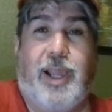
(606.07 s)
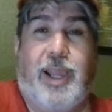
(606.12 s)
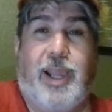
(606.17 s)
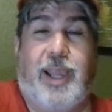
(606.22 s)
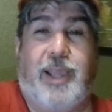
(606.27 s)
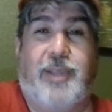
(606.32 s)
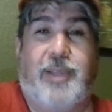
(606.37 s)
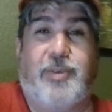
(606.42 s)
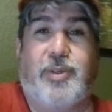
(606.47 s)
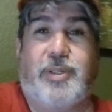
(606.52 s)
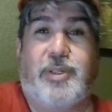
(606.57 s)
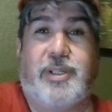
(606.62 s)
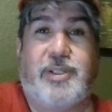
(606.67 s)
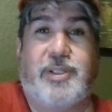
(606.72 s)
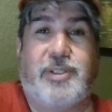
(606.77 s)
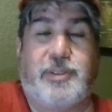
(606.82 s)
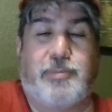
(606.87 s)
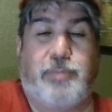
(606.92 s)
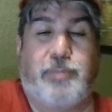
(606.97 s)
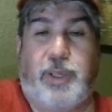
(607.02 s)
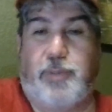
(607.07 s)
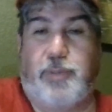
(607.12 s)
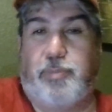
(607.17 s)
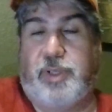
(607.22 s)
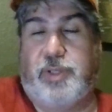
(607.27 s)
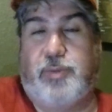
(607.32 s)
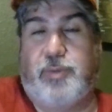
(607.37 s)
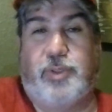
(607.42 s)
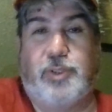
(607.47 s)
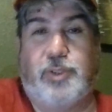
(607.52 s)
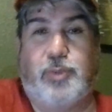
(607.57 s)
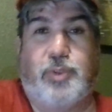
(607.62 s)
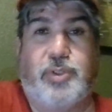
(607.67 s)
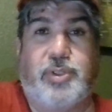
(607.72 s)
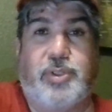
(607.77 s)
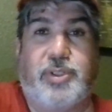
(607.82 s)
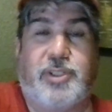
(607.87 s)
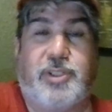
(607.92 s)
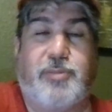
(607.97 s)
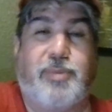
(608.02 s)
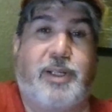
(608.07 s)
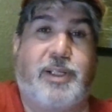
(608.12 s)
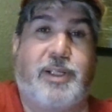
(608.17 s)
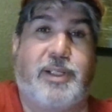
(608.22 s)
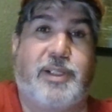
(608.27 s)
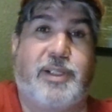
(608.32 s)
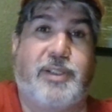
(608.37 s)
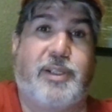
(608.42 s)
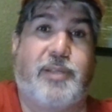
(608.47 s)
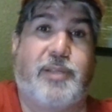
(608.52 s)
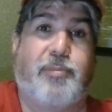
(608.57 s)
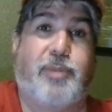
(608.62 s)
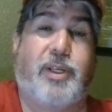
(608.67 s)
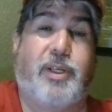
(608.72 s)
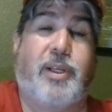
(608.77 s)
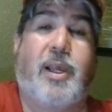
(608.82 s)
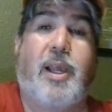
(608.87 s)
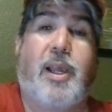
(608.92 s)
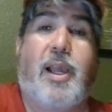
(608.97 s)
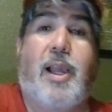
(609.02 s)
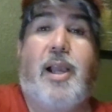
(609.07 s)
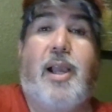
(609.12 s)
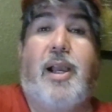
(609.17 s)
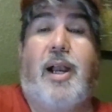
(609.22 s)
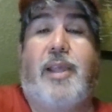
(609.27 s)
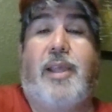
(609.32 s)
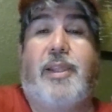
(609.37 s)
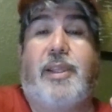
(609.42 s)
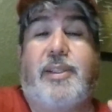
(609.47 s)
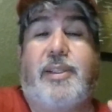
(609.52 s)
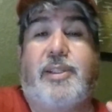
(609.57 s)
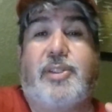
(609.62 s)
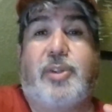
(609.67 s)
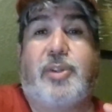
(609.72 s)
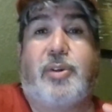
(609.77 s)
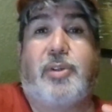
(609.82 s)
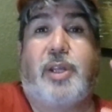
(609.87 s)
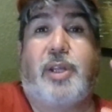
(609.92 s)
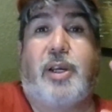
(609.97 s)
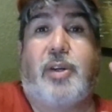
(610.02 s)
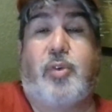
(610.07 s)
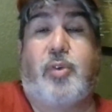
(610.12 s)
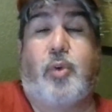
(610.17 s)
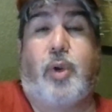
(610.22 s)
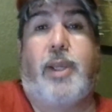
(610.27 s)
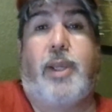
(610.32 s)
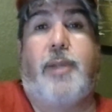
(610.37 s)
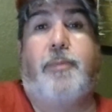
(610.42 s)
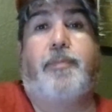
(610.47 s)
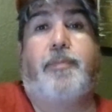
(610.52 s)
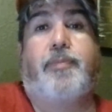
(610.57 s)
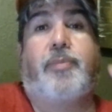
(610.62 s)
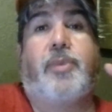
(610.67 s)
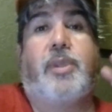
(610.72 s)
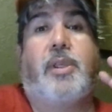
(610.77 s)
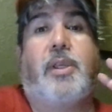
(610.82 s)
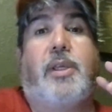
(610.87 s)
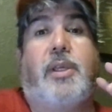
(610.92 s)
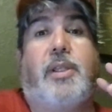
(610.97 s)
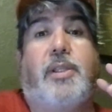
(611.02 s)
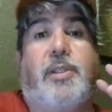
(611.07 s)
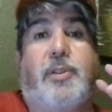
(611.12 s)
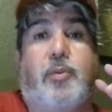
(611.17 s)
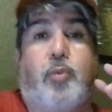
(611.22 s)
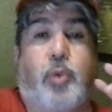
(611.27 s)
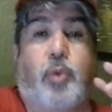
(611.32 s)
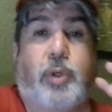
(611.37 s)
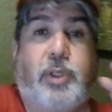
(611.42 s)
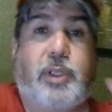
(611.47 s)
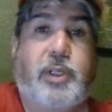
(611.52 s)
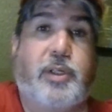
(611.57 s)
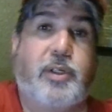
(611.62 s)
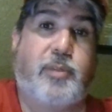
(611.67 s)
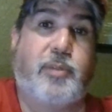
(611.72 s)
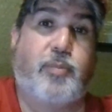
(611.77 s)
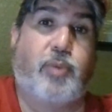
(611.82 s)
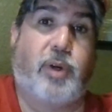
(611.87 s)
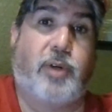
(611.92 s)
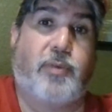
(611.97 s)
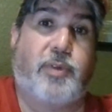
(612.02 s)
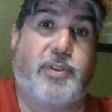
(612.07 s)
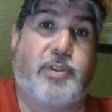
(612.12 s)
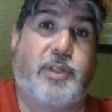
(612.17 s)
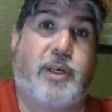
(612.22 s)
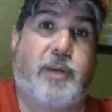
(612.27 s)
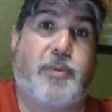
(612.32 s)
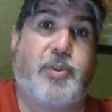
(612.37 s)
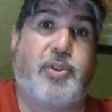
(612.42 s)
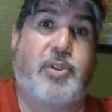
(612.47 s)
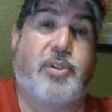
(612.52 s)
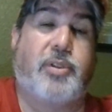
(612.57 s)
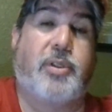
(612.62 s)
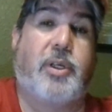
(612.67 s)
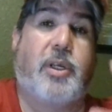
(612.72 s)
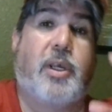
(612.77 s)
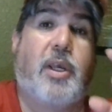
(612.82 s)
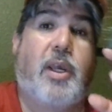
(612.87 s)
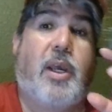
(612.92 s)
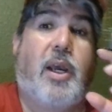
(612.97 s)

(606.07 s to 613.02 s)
And you can just make pinwheels with just about anything. But I think this turned out great. It's a really good breakfast option.